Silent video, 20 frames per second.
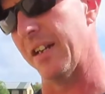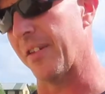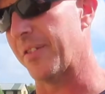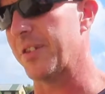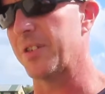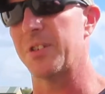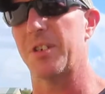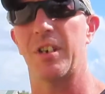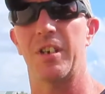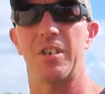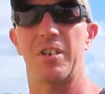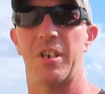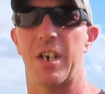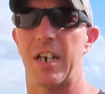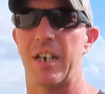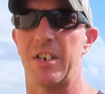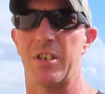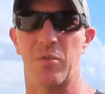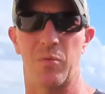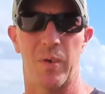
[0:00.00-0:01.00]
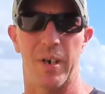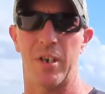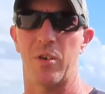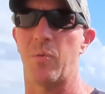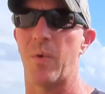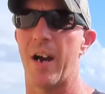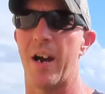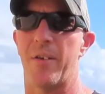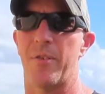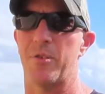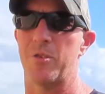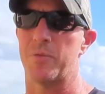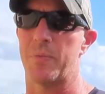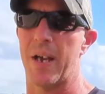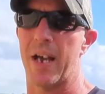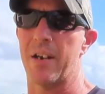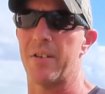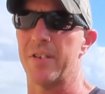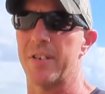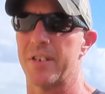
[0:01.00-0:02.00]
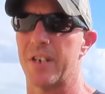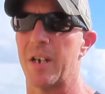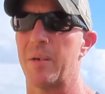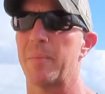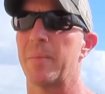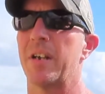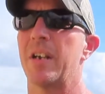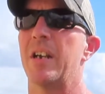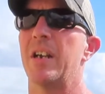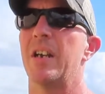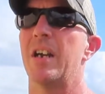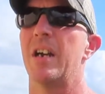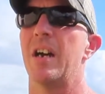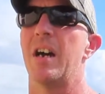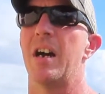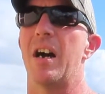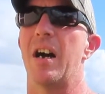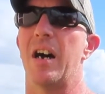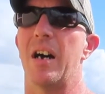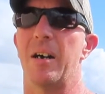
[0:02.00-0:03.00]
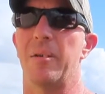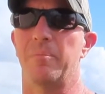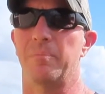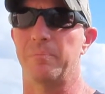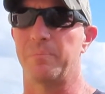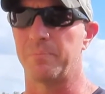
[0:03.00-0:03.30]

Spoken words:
Nothing's going to change the way you wire those batteries up.